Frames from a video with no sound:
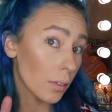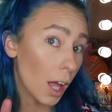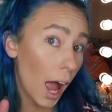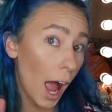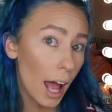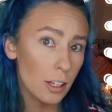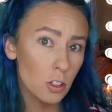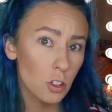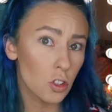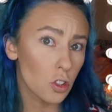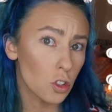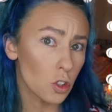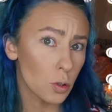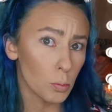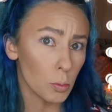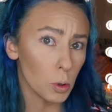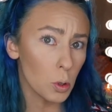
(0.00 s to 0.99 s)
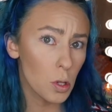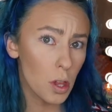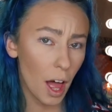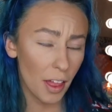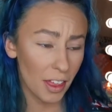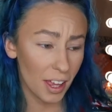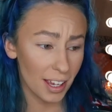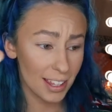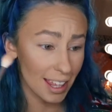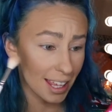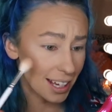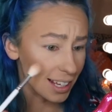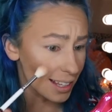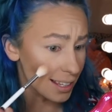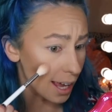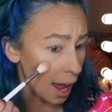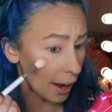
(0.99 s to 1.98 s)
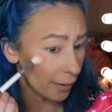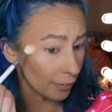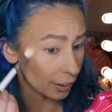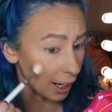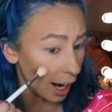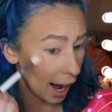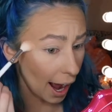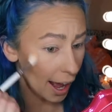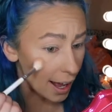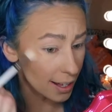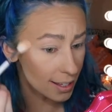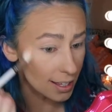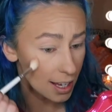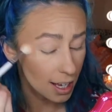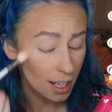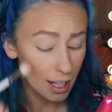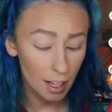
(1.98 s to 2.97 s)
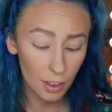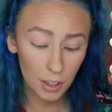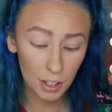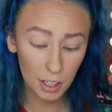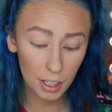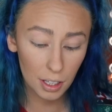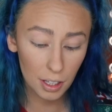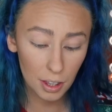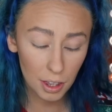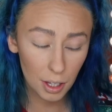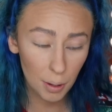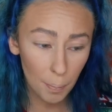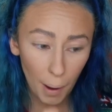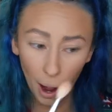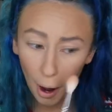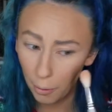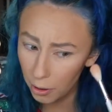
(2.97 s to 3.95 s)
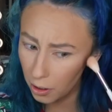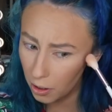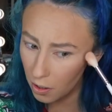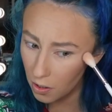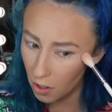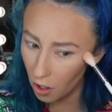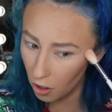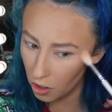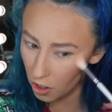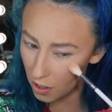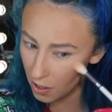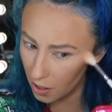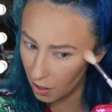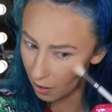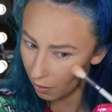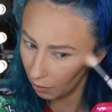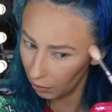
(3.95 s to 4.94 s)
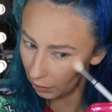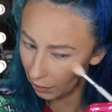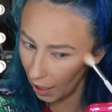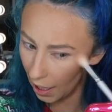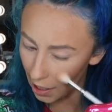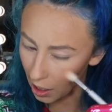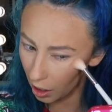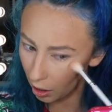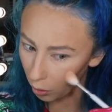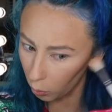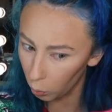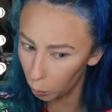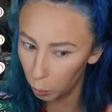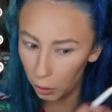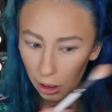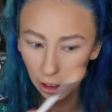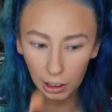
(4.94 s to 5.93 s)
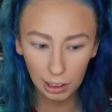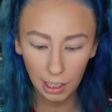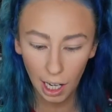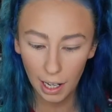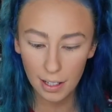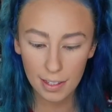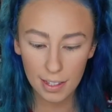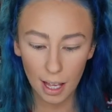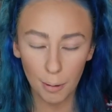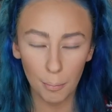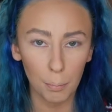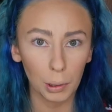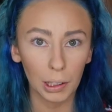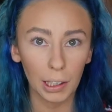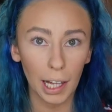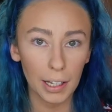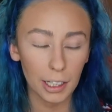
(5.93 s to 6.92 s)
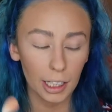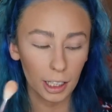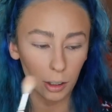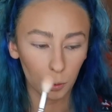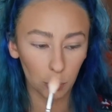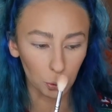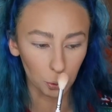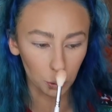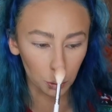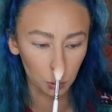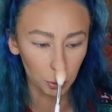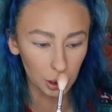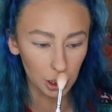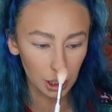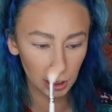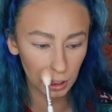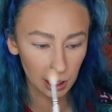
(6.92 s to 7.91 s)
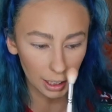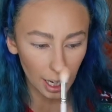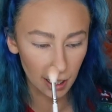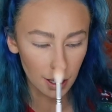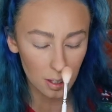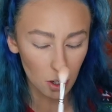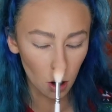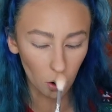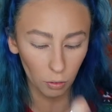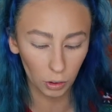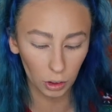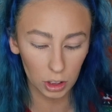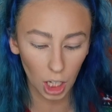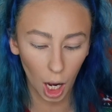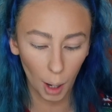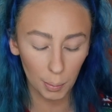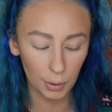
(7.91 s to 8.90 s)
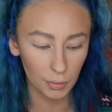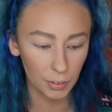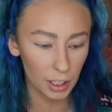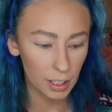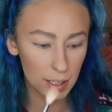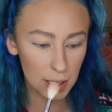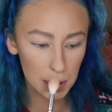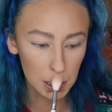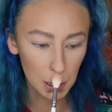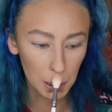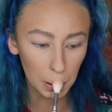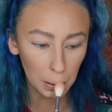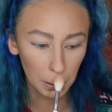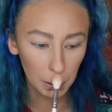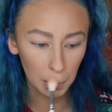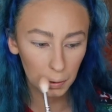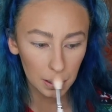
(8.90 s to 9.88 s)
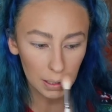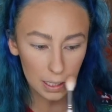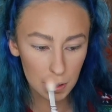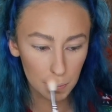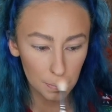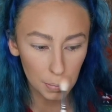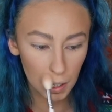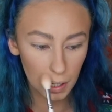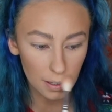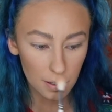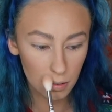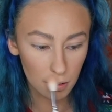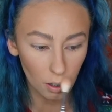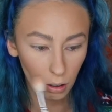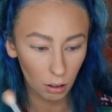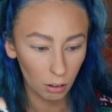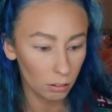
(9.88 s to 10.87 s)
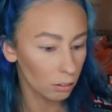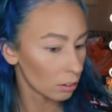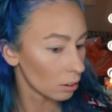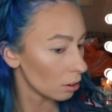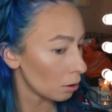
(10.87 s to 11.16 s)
as smooth as I think it's ever has. The powders are just laying really nice and blending really nice over top of this base. So